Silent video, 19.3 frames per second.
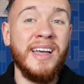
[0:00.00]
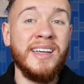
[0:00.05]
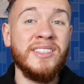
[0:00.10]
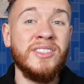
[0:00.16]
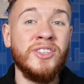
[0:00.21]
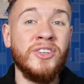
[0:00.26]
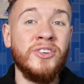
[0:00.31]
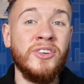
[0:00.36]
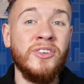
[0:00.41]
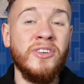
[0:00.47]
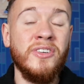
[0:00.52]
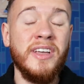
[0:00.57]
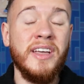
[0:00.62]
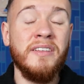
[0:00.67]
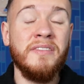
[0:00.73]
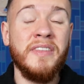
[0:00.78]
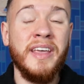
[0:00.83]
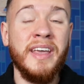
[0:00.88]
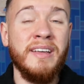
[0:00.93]
external
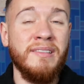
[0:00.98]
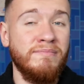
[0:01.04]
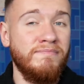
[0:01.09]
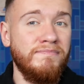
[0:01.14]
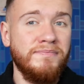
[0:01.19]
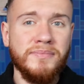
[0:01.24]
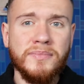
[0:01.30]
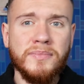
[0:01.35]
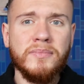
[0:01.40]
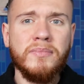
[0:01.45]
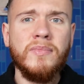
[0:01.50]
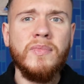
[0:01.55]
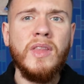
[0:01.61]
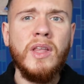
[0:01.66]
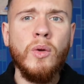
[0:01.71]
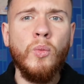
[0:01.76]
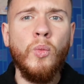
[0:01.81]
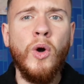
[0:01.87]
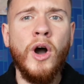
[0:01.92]
if they
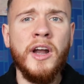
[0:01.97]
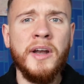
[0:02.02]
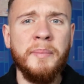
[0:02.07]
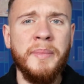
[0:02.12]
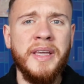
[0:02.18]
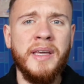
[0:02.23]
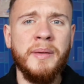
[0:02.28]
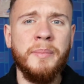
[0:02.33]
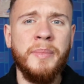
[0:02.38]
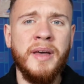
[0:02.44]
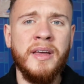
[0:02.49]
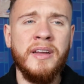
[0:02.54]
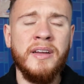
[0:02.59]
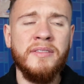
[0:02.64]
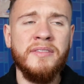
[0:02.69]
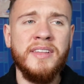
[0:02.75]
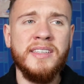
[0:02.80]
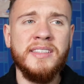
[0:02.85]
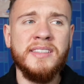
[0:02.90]
want to be
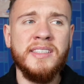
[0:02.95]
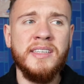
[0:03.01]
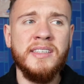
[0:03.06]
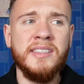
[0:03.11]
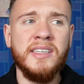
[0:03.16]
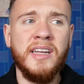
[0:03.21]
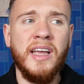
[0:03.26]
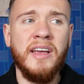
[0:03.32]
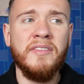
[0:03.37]
competitive this season.